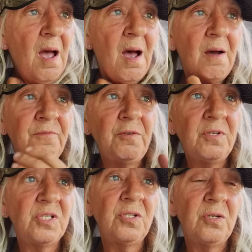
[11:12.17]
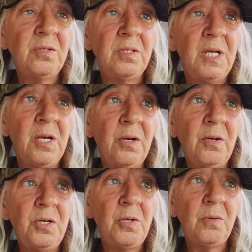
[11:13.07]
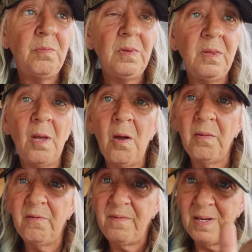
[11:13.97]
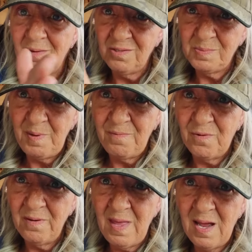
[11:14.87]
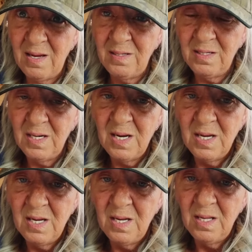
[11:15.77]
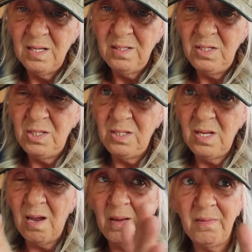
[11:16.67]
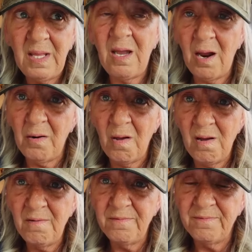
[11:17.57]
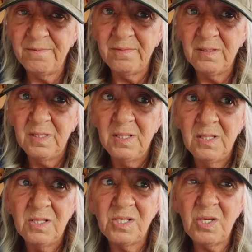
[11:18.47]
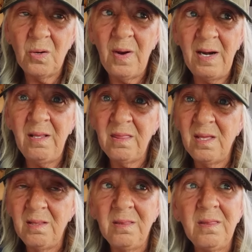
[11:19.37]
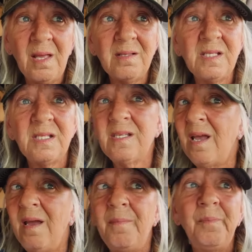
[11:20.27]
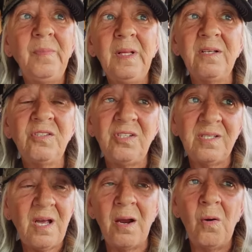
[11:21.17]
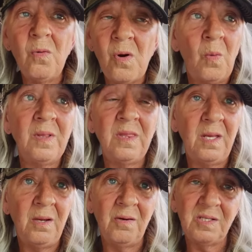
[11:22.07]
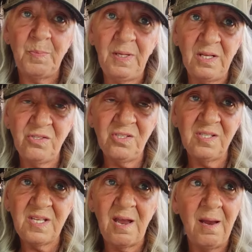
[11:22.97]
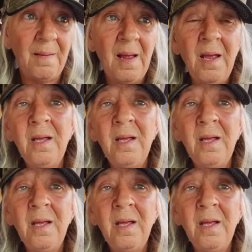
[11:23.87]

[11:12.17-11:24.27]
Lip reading: After a certain year, all the vehicles before that, they cut off. So anything that's, say, I don't know what the year is, but let's just say